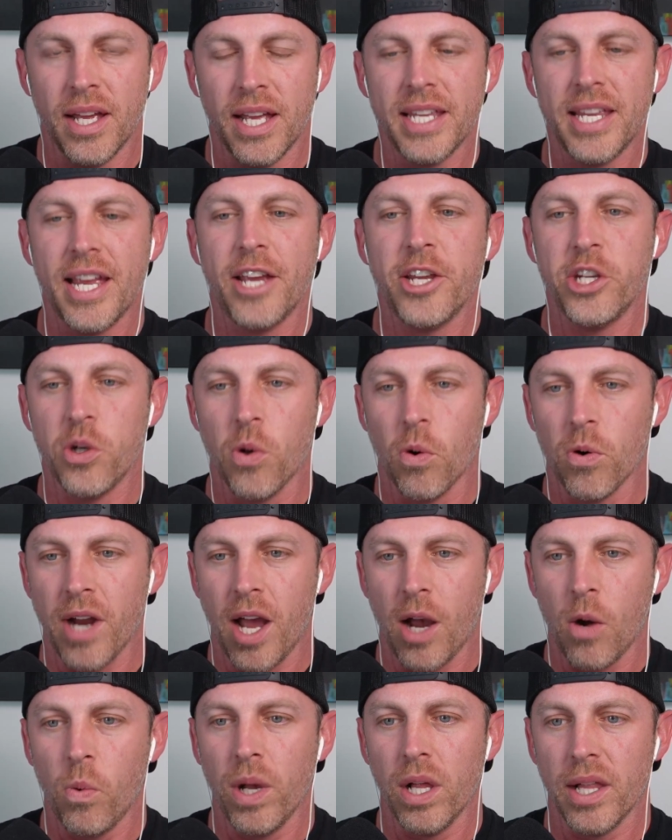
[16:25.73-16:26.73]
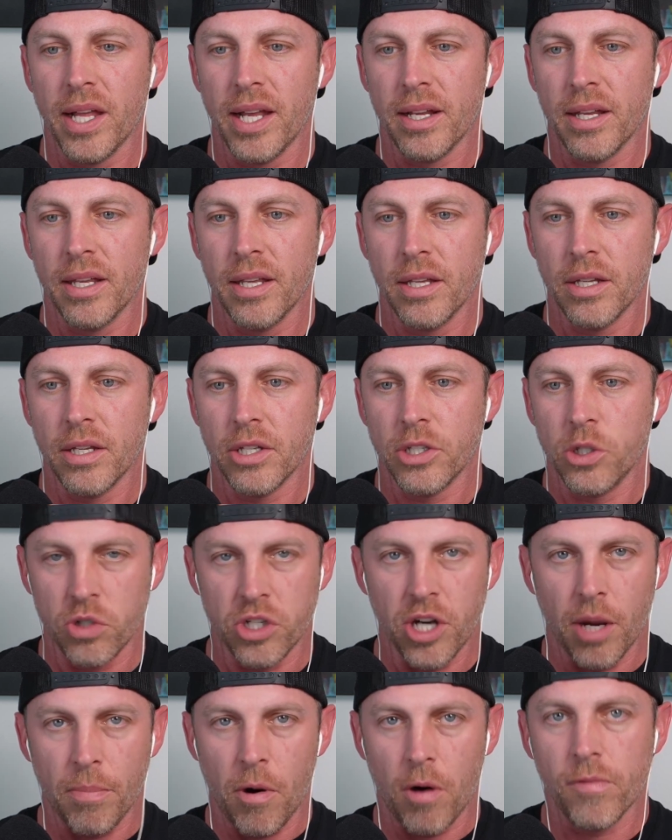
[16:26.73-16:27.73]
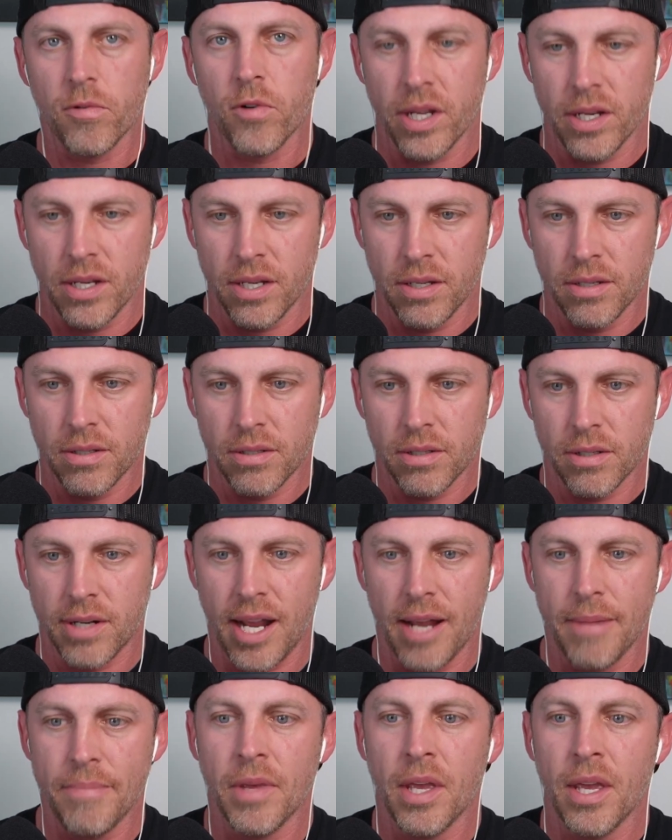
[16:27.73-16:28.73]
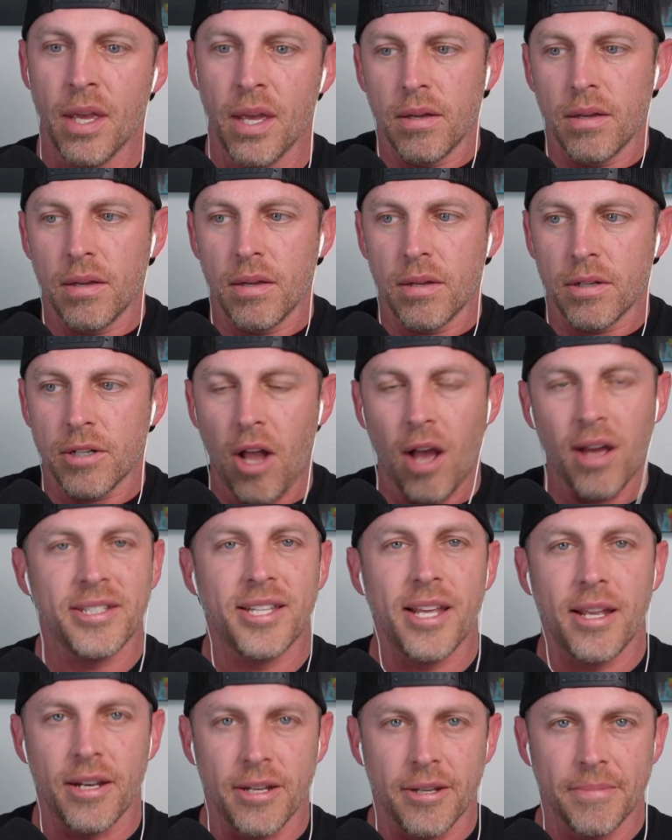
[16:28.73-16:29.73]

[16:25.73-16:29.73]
yet you're not willing to jump over it, okay? Content.